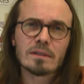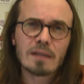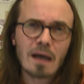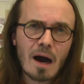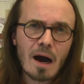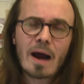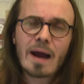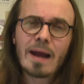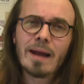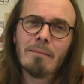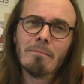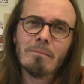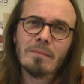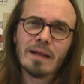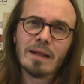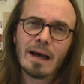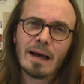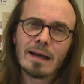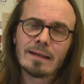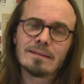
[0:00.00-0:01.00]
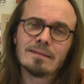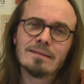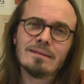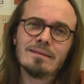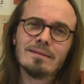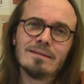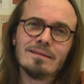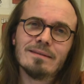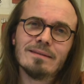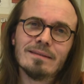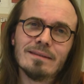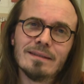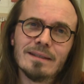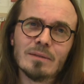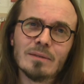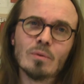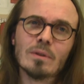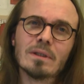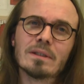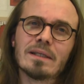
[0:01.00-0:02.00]
time that
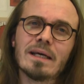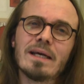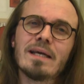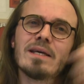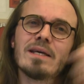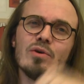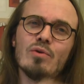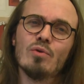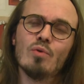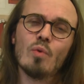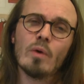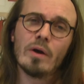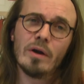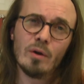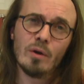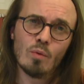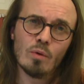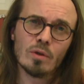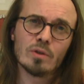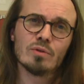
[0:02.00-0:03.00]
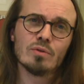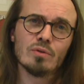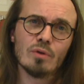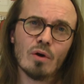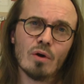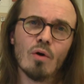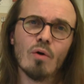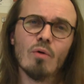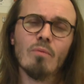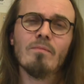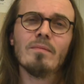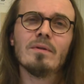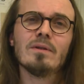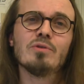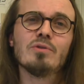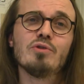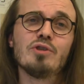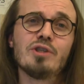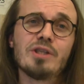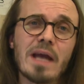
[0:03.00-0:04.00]
it will take you where you want to go,
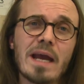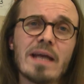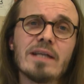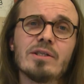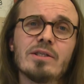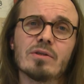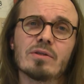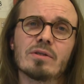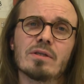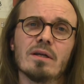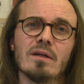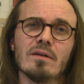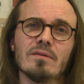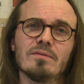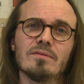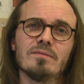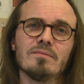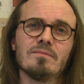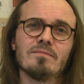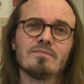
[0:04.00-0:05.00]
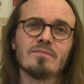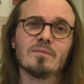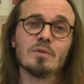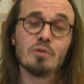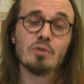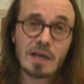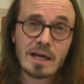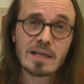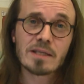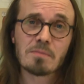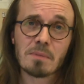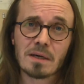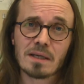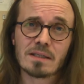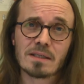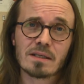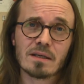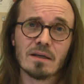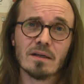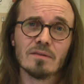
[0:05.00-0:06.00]
to change yourself, to change
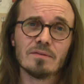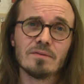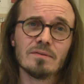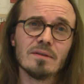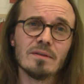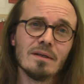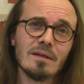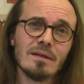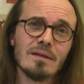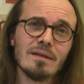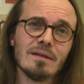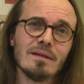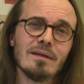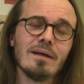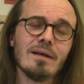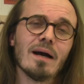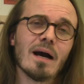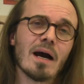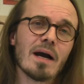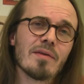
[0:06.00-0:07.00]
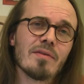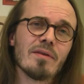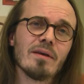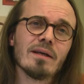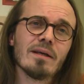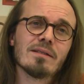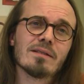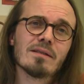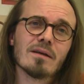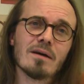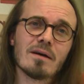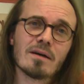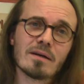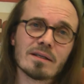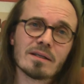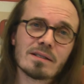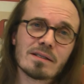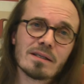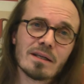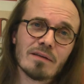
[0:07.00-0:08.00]
myself. I think it's the
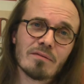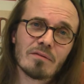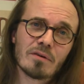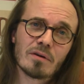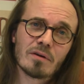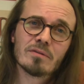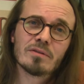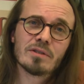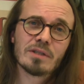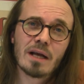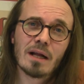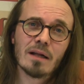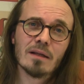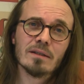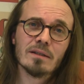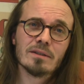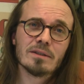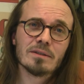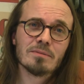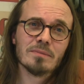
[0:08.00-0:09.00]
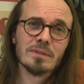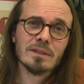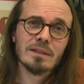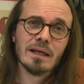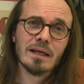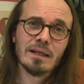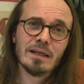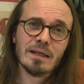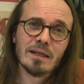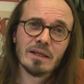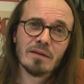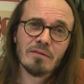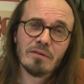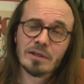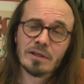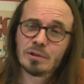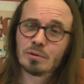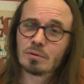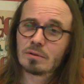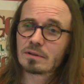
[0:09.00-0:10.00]
hardest ever challenge in any
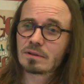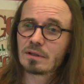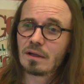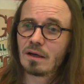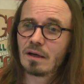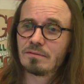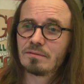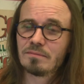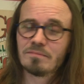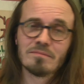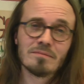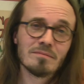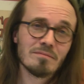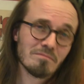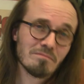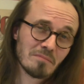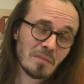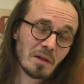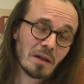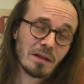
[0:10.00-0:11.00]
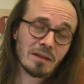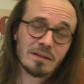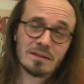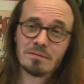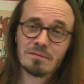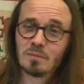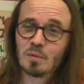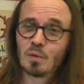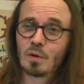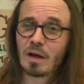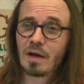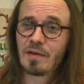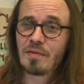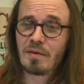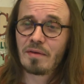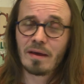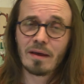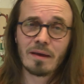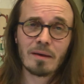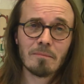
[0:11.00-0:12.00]
individual's life. That's what I
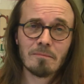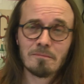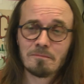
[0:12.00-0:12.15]
think.